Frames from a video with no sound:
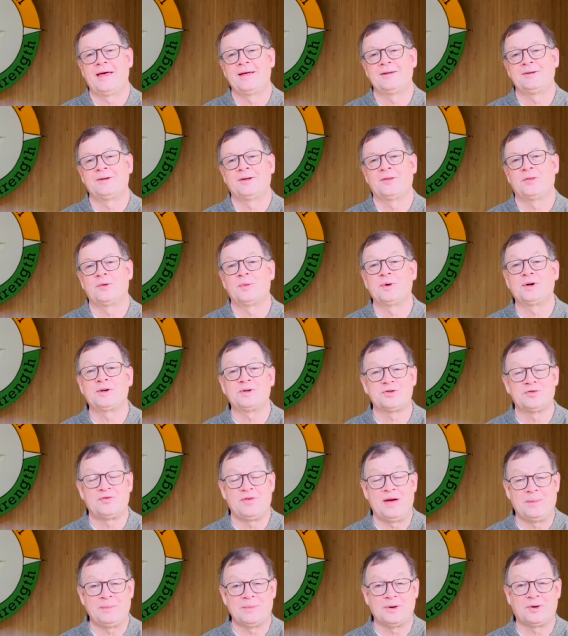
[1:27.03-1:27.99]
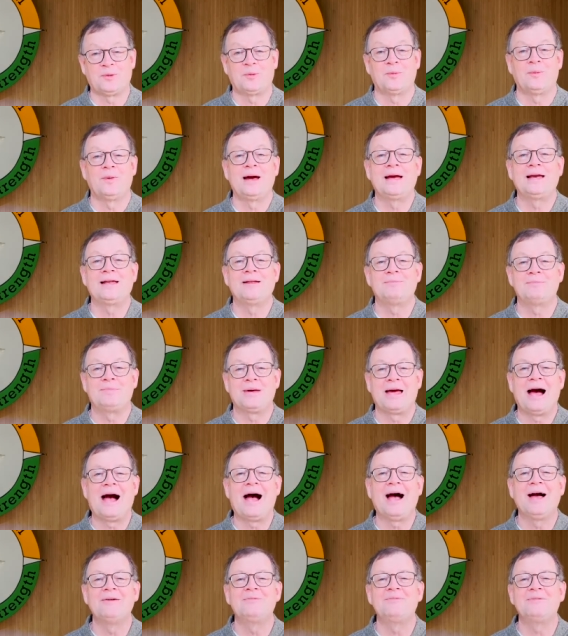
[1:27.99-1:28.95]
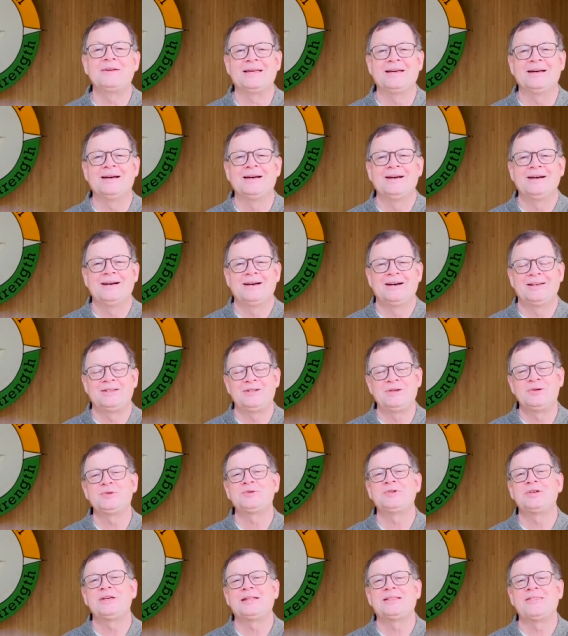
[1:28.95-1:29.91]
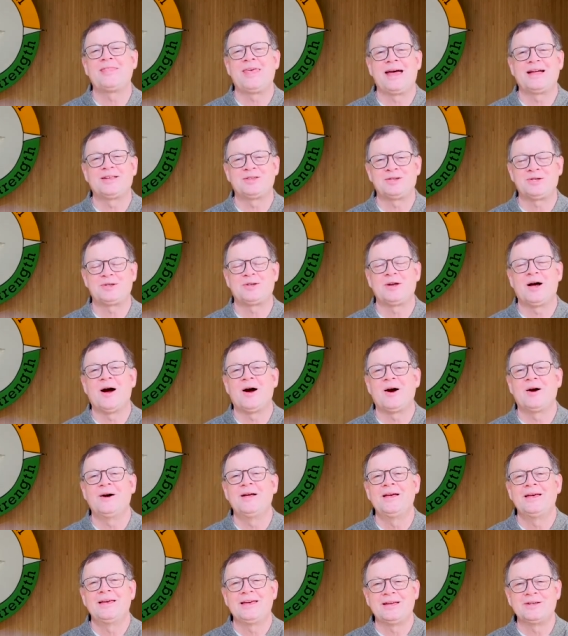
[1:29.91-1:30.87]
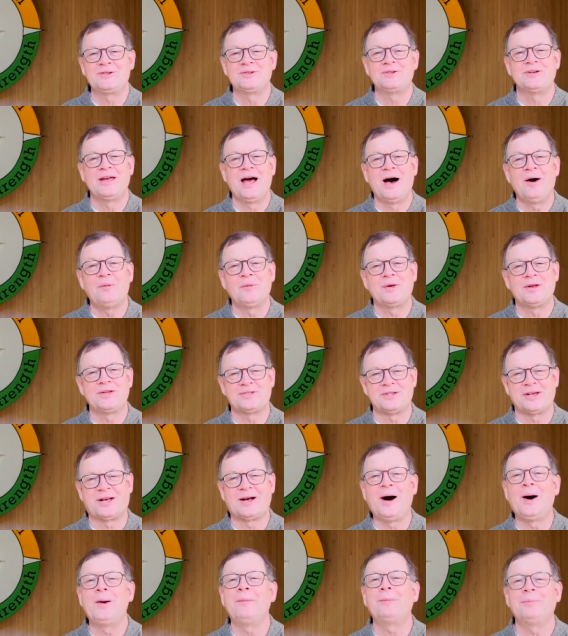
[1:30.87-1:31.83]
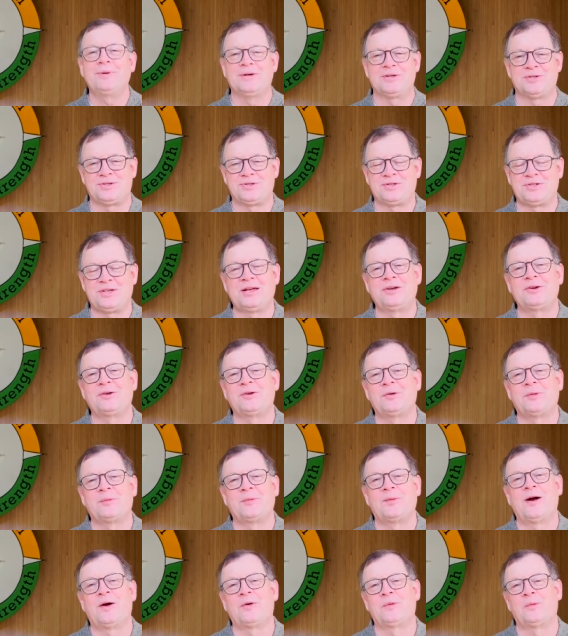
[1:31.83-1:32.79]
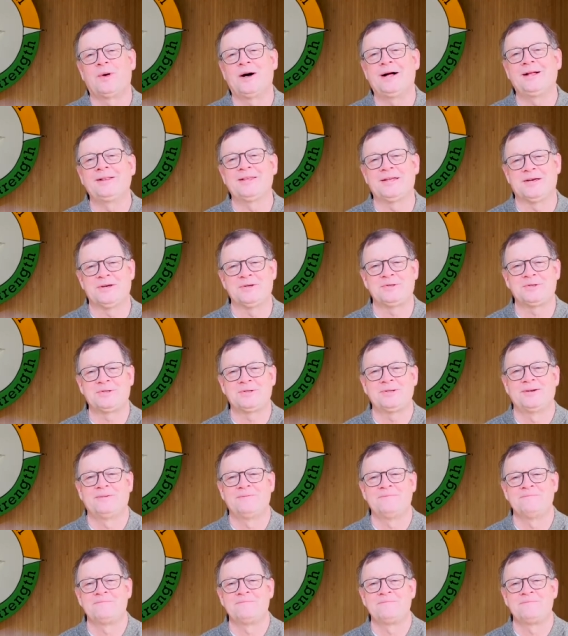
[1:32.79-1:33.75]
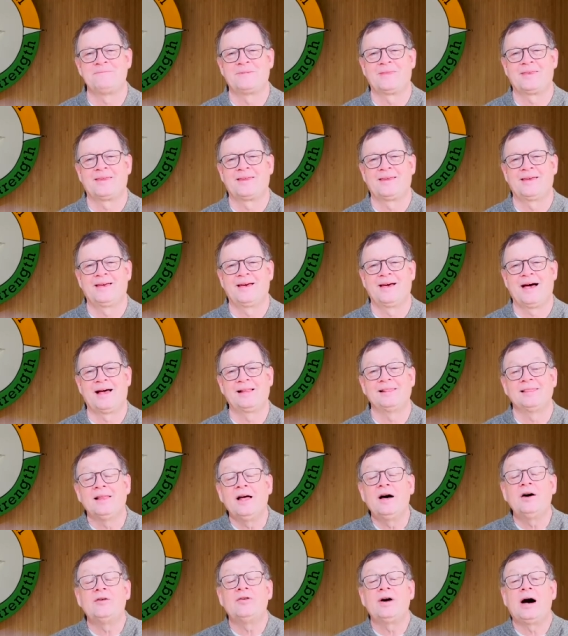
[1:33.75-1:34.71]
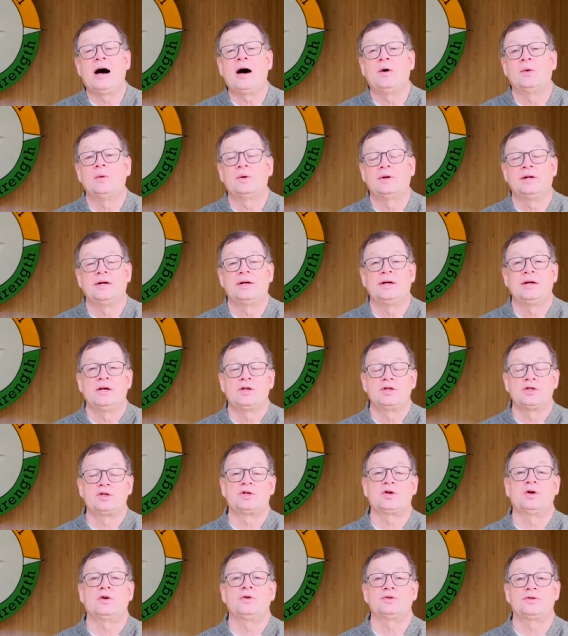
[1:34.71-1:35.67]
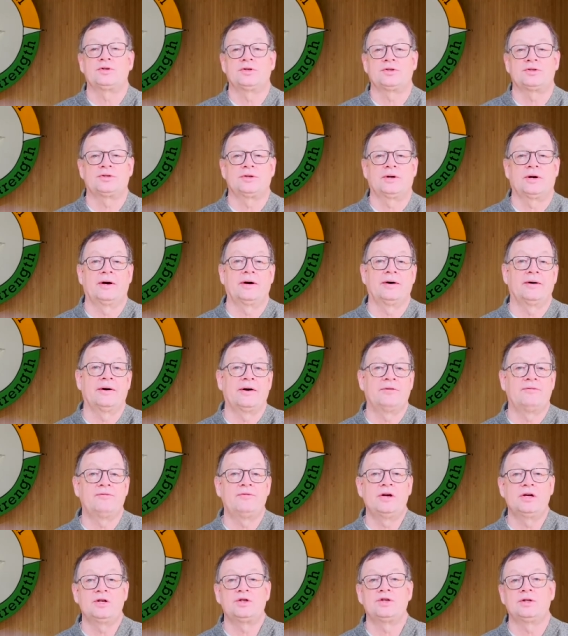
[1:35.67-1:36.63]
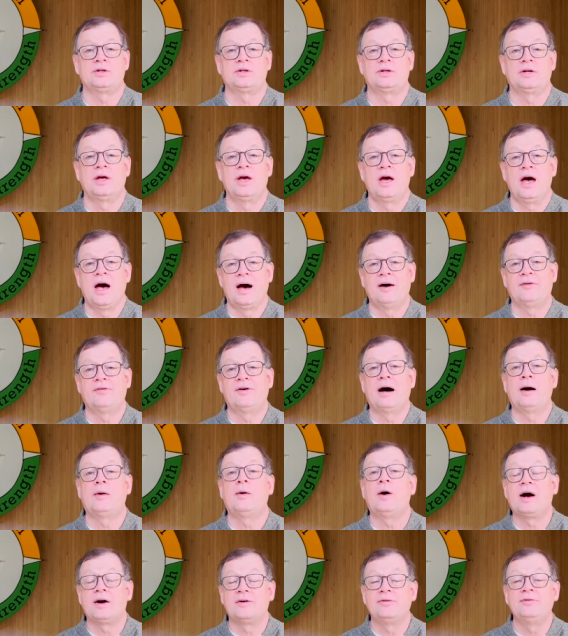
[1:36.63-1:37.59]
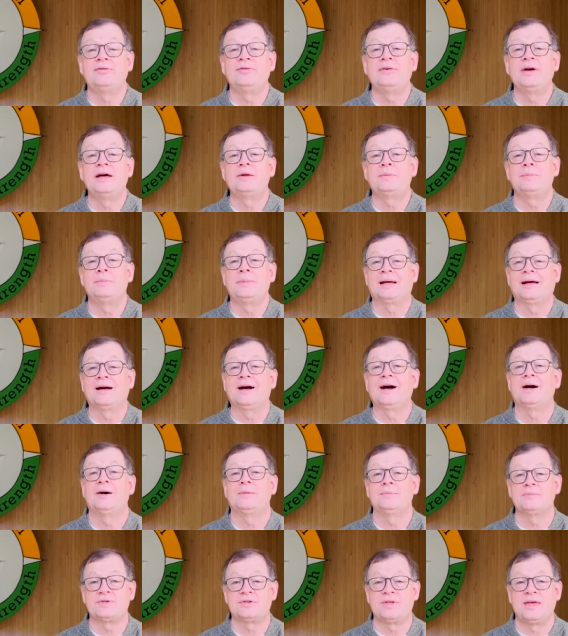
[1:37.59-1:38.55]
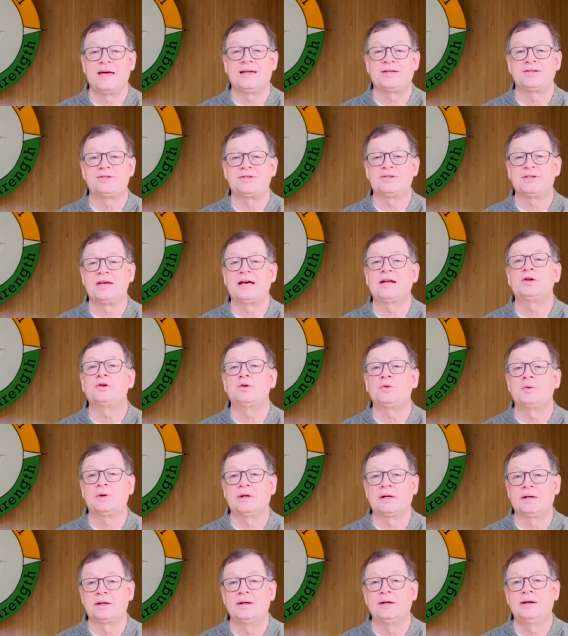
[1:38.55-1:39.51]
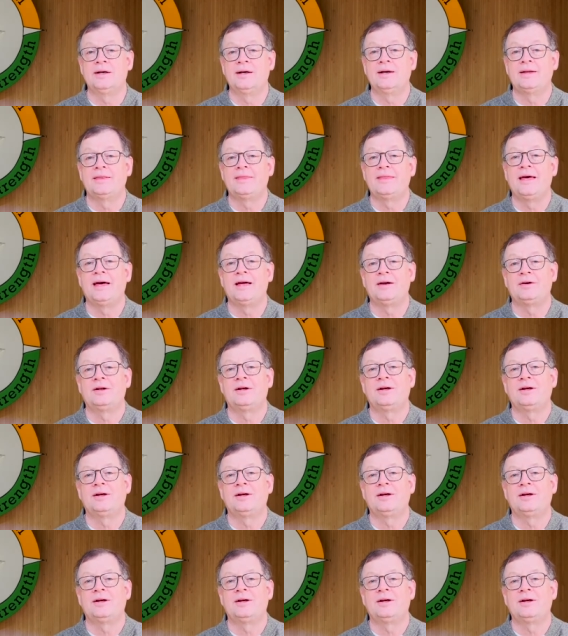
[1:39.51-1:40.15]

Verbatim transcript: uh, the Rickles family created behind me uh, using that star into now what is a compass centered around wellness. I love how it shows us a, a vision of how our faith becomes that centering, that